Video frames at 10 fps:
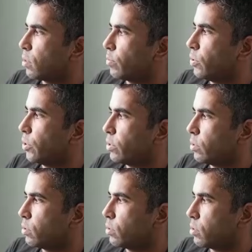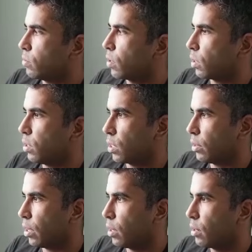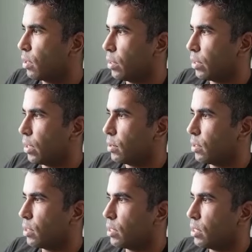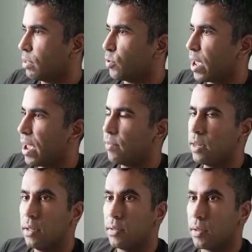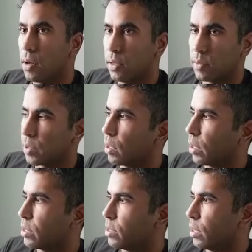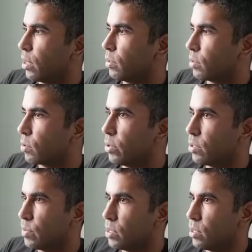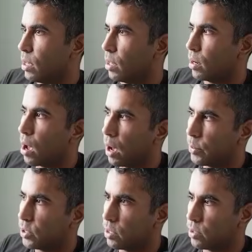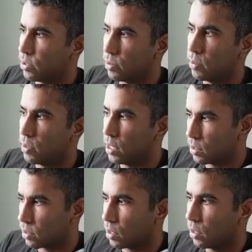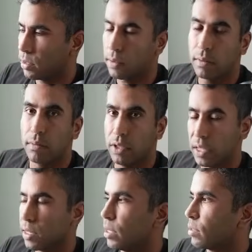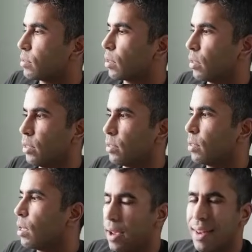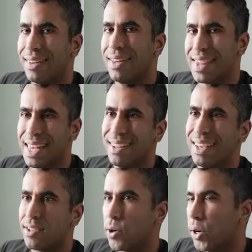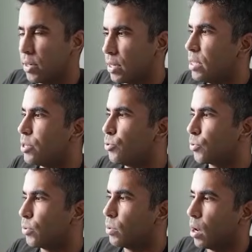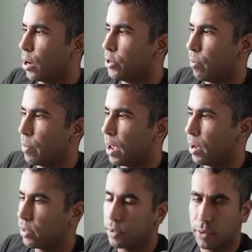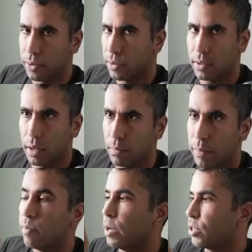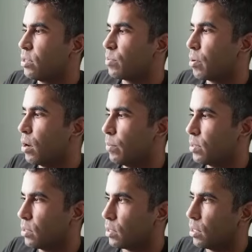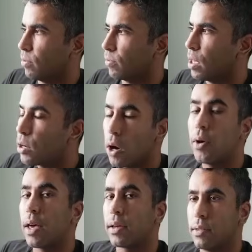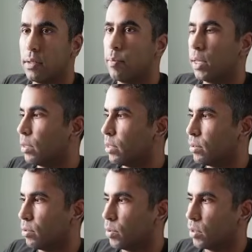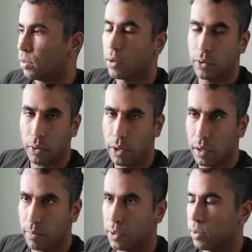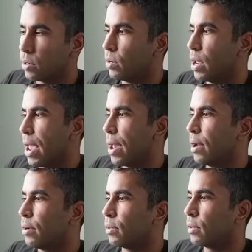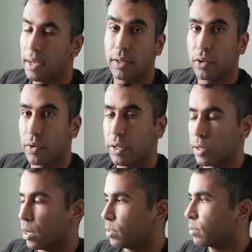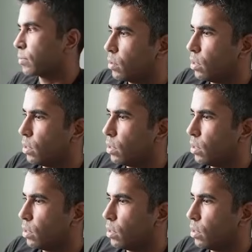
Computer Use. So you want to click on that. And then if you haven't installed this plugin yet, there's going to be an option to install it. You need to install it. And then it's going to take you through on your Mac through some permissions prompts to give Codex the ability to both control your computer and take screenshots.